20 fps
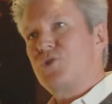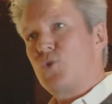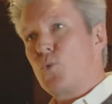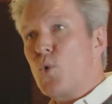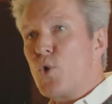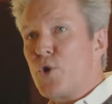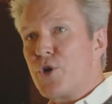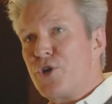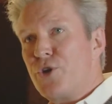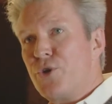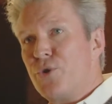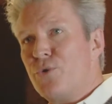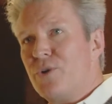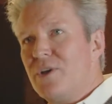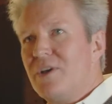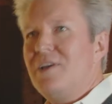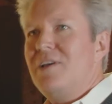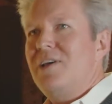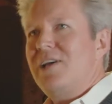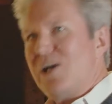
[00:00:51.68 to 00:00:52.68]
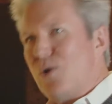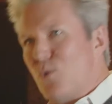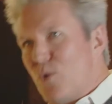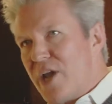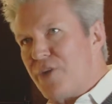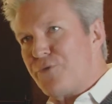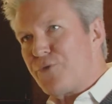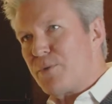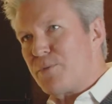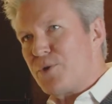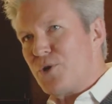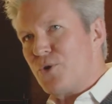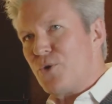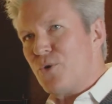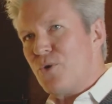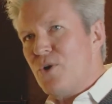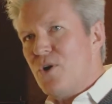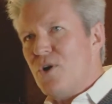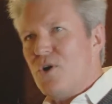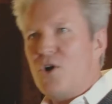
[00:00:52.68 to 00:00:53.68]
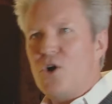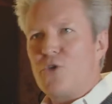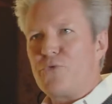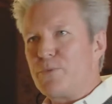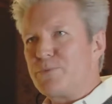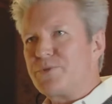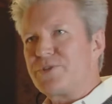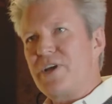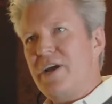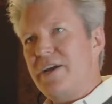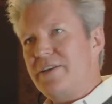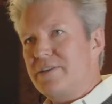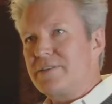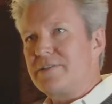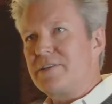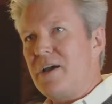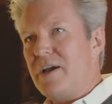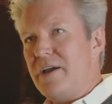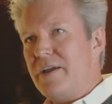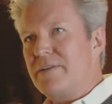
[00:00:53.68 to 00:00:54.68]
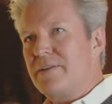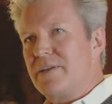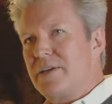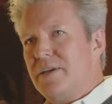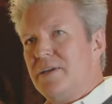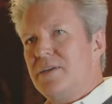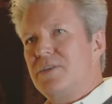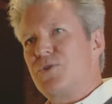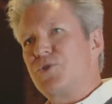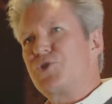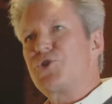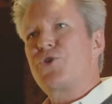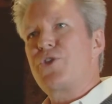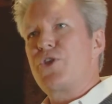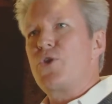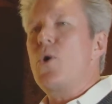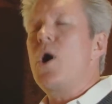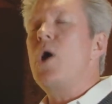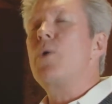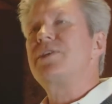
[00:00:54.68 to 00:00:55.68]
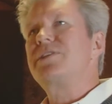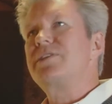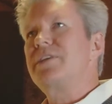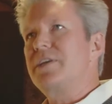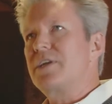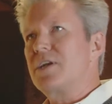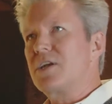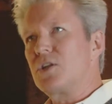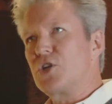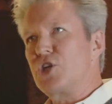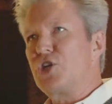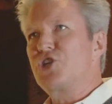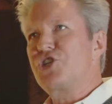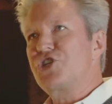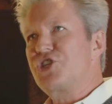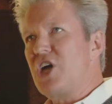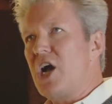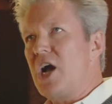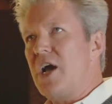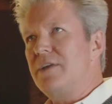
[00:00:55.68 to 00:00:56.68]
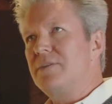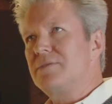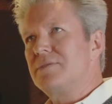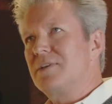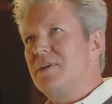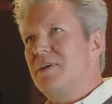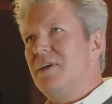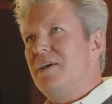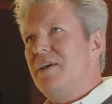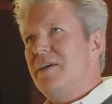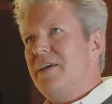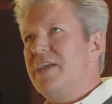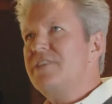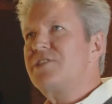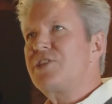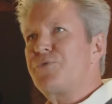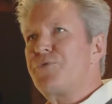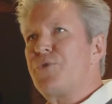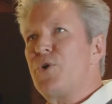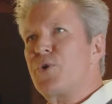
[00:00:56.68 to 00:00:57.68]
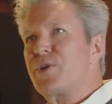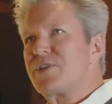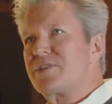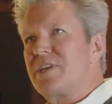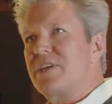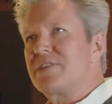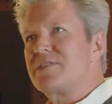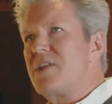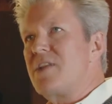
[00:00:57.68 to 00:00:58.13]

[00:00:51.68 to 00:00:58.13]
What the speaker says: toward you, away from you, or from side to side, to ensure that you always get a clear shot. Instant Focus does